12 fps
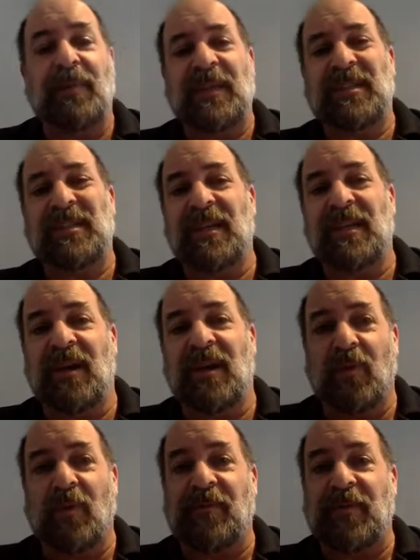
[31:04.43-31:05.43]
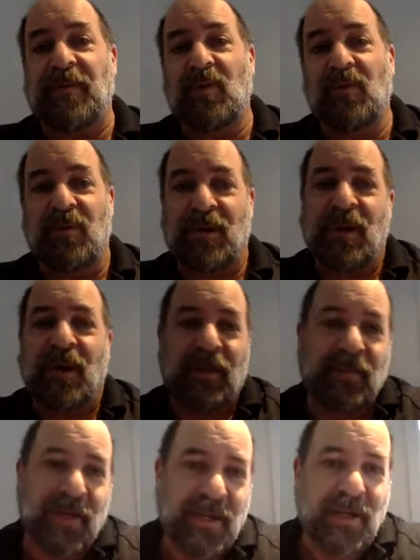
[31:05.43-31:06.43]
But it's in our review column,